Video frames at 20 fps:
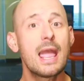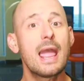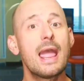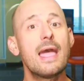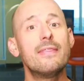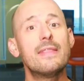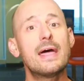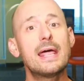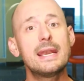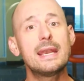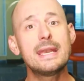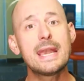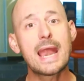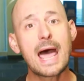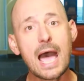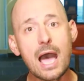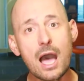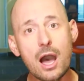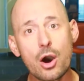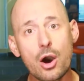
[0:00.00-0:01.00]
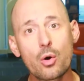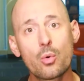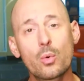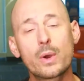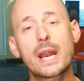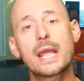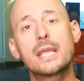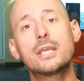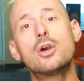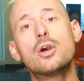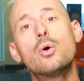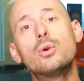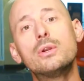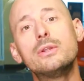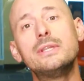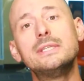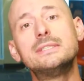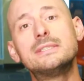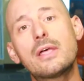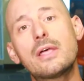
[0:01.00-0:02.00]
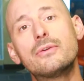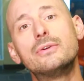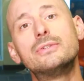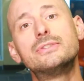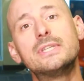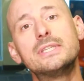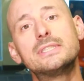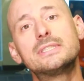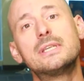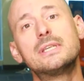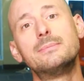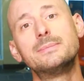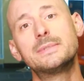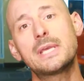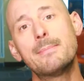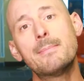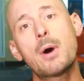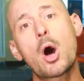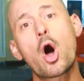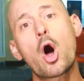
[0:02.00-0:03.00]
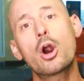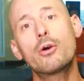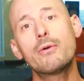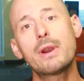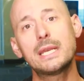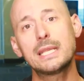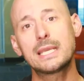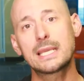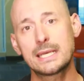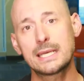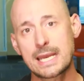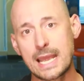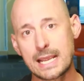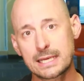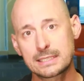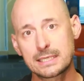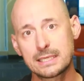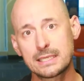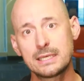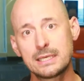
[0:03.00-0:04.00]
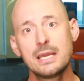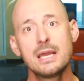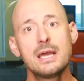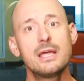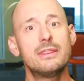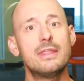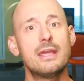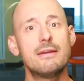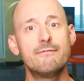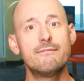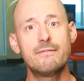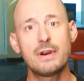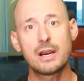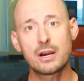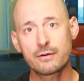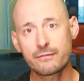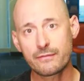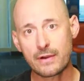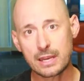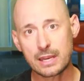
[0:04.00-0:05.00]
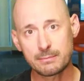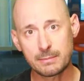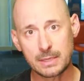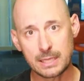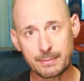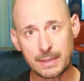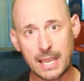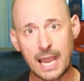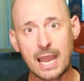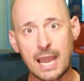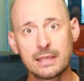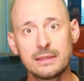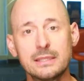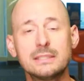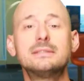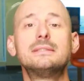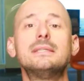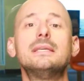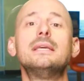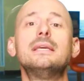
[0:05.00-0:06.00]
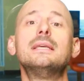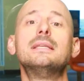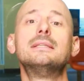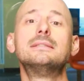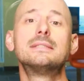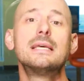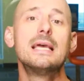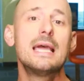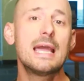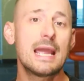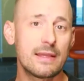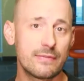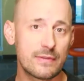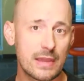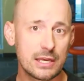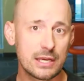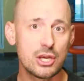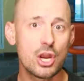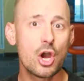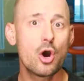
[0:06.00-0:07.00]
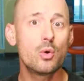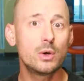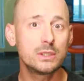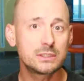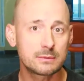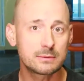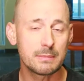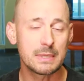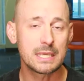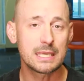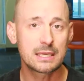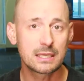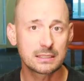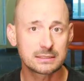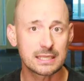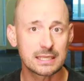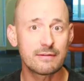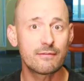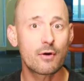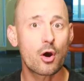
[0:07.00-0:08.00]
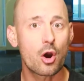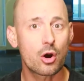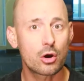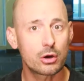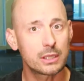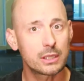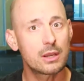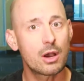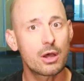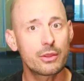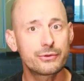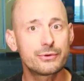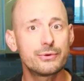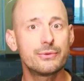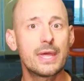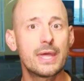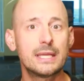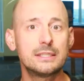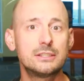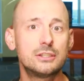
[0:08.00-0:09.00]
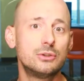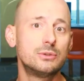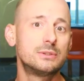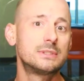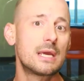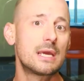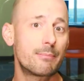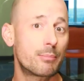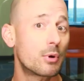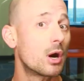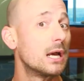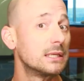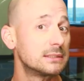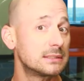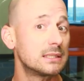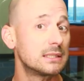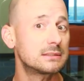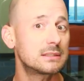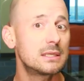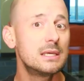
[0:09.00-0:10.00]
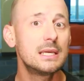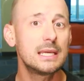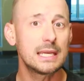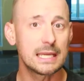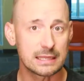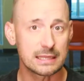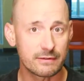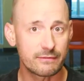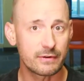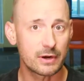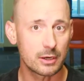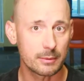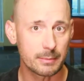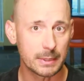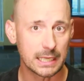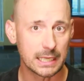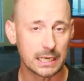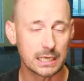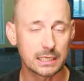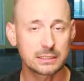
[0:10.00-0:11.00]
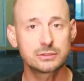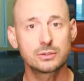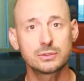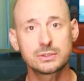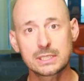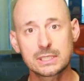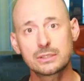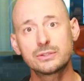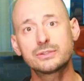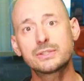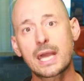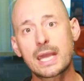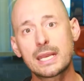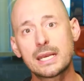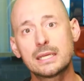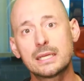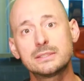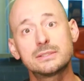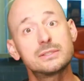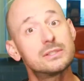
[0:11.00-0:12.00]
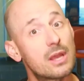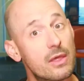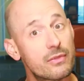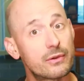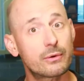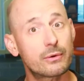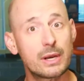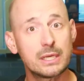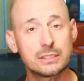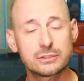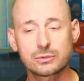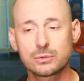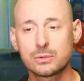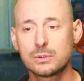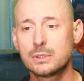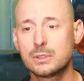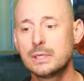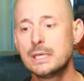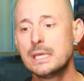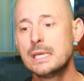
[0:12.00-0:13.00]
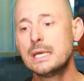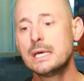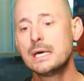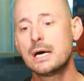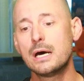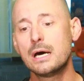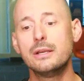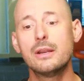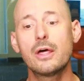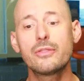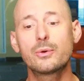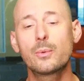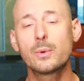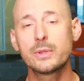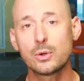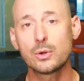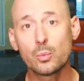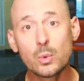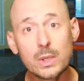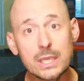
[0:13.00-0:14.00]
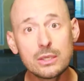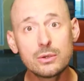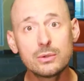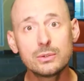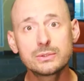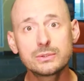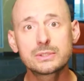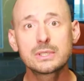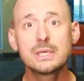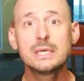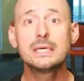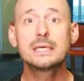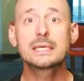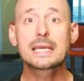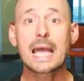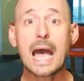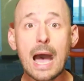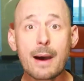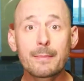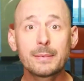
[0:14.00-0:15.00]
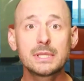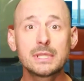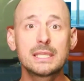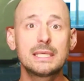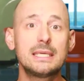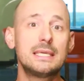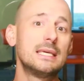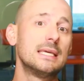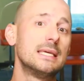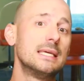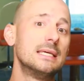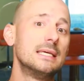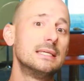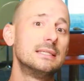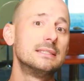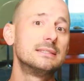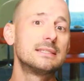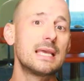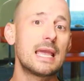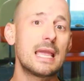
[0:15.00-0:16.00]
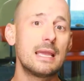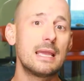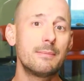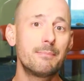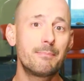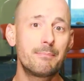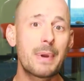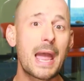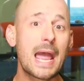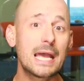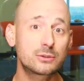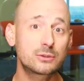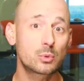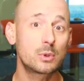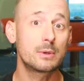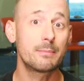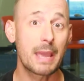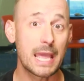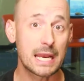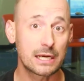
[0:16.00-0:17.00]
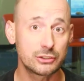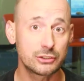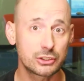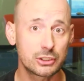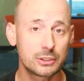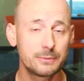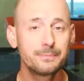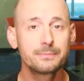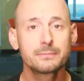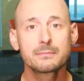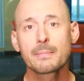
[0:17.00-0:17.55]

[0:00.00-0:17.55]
And then now when I go to these other systems, I'm already connected. They've verified me behind the scenes and they know it's me because they've already gone through that two-step process in the very beginning. So single sign-on is another great tool. Another one that we use commonly is a password manager.